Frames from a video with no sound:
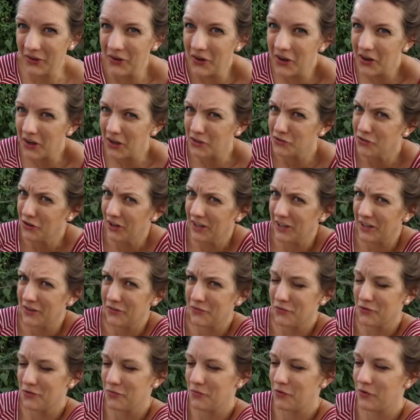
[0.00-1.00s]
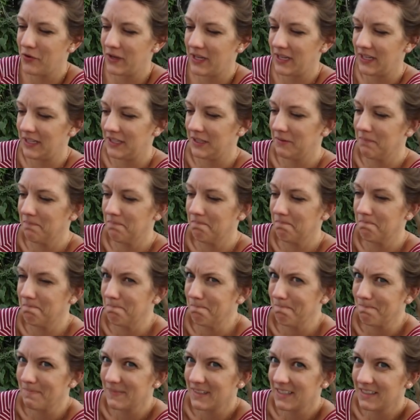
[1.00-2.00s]
I'll try and get through them quickly.
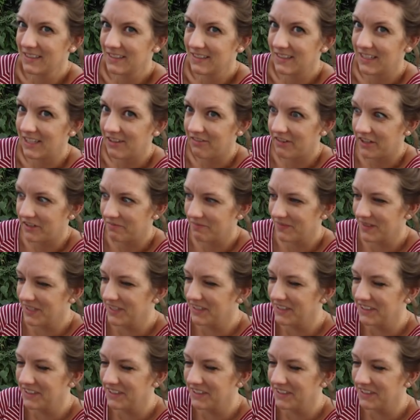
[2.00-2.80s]
Yeah, right.